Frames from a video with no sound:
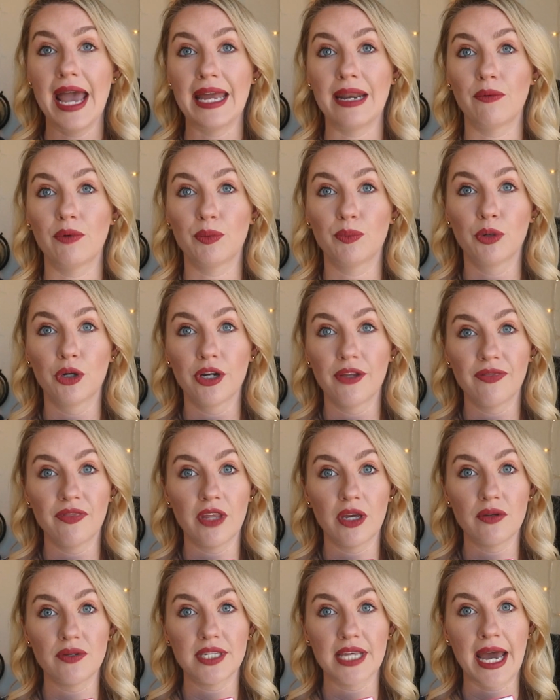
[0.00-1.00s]
and I would
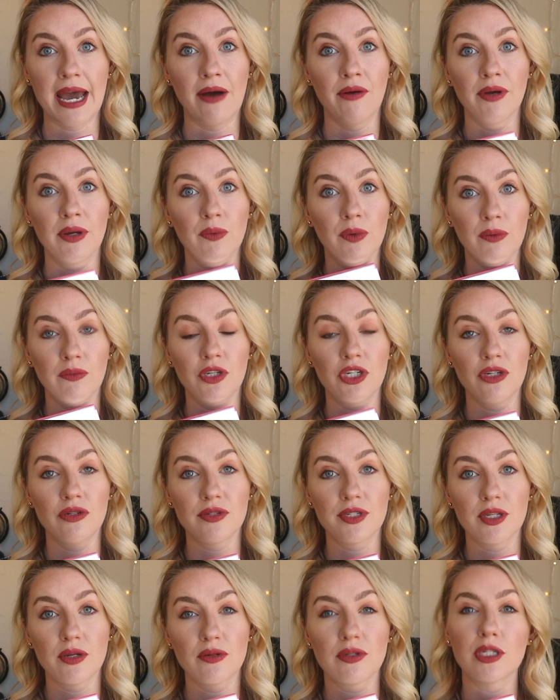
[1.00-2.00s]
print those out and we would
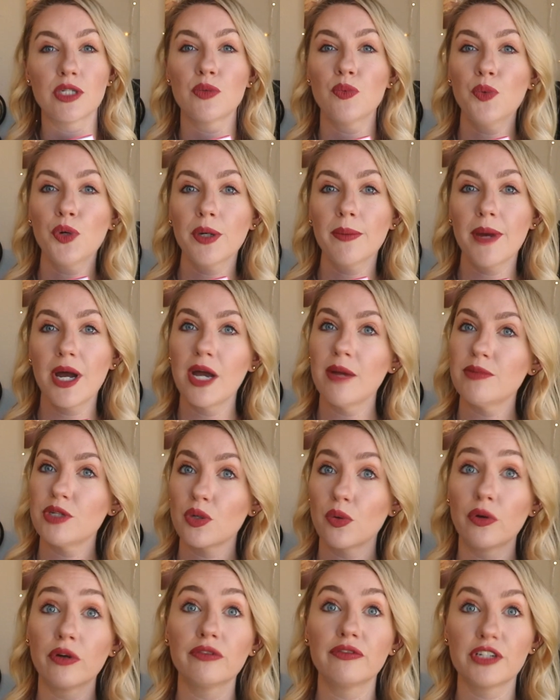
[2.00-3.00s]
use those as
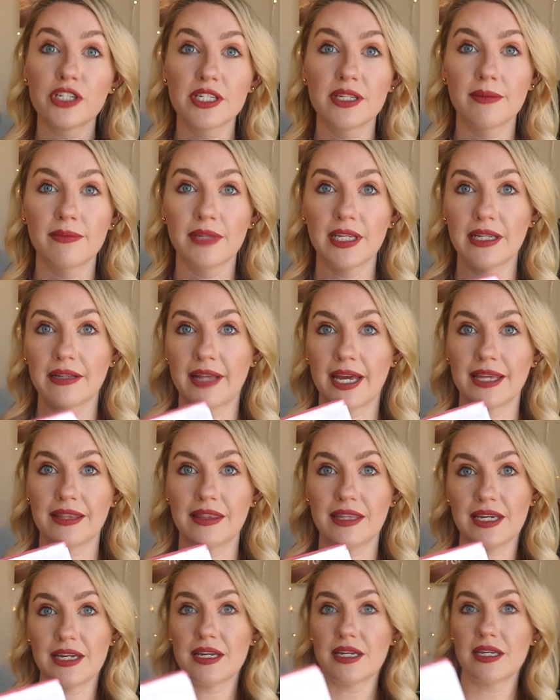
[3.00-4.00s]
warm-ups or for something
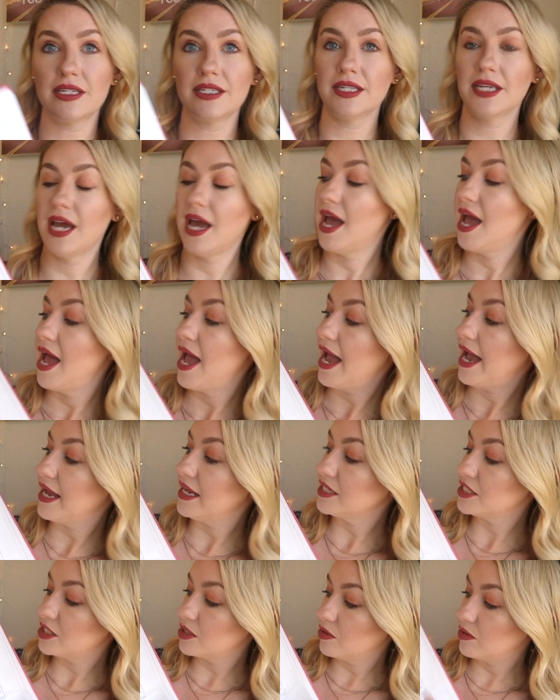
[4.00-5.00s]
like this.
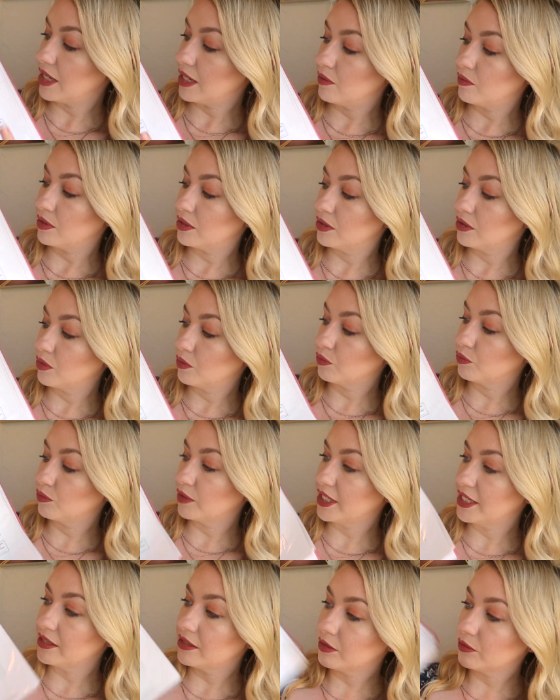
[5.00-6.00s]
And so they would
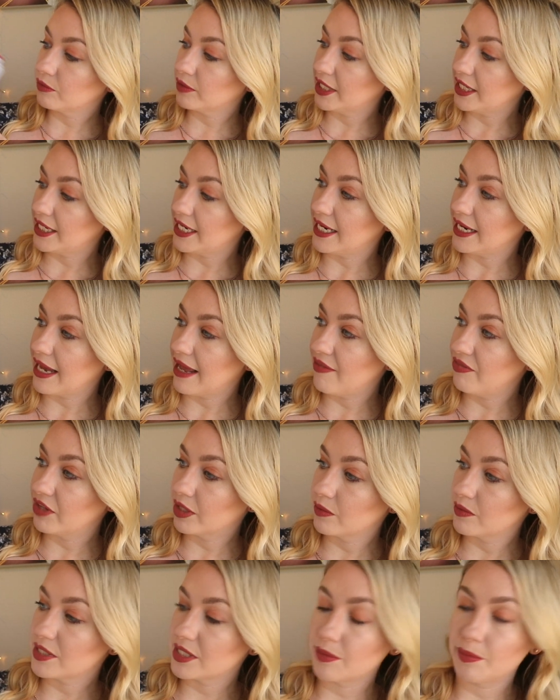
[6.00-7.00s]
read the reading, and
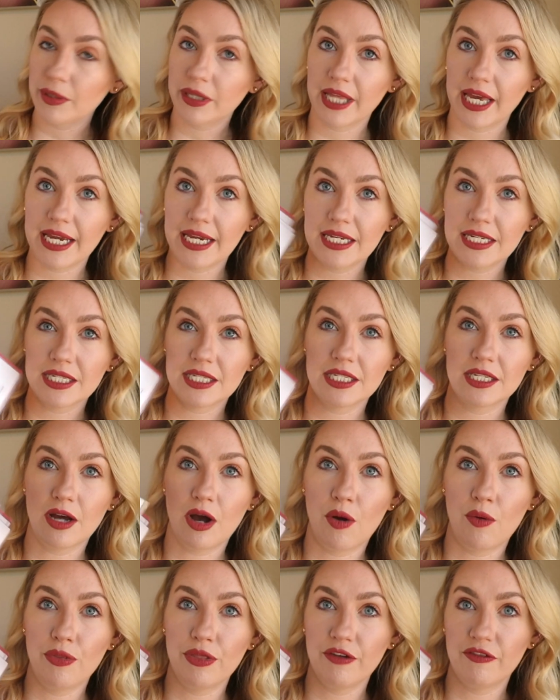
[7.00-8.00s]
there was a place
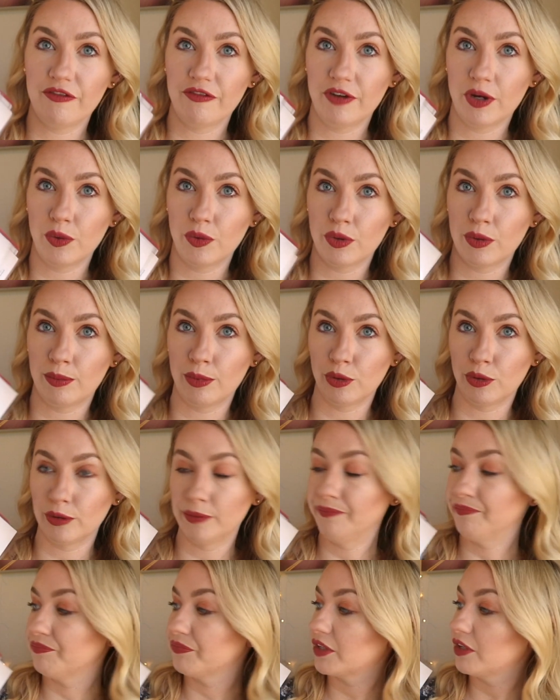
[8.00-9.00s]
on the
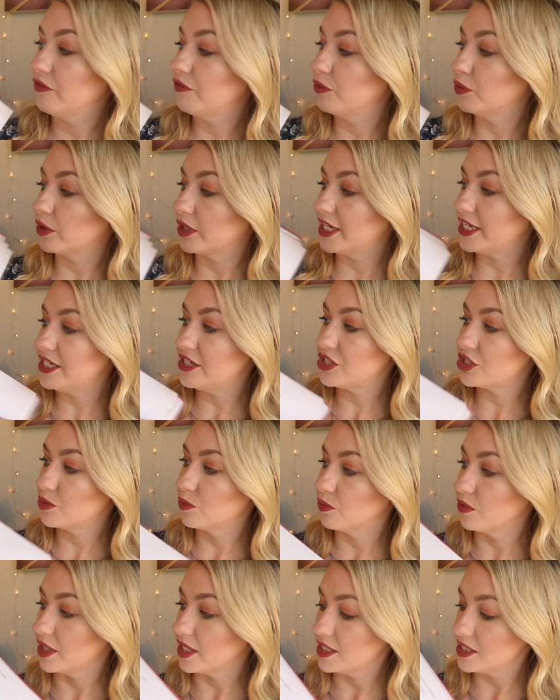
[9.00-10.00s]
foldable for
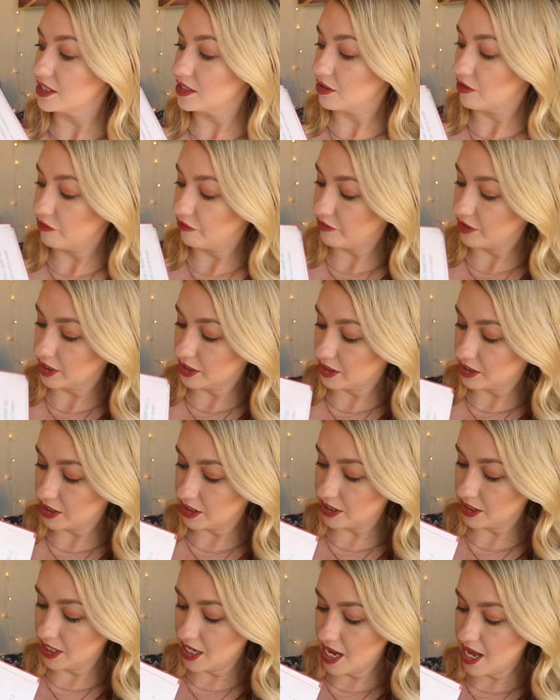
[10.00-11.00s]
each one. So
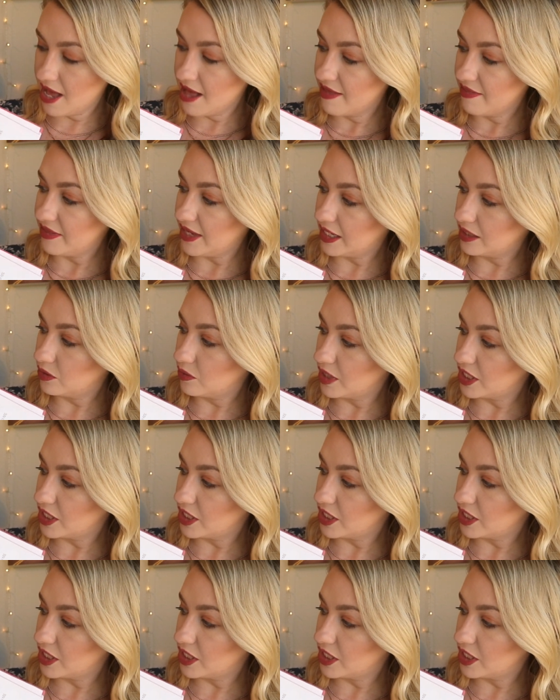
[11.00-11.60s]
first, they had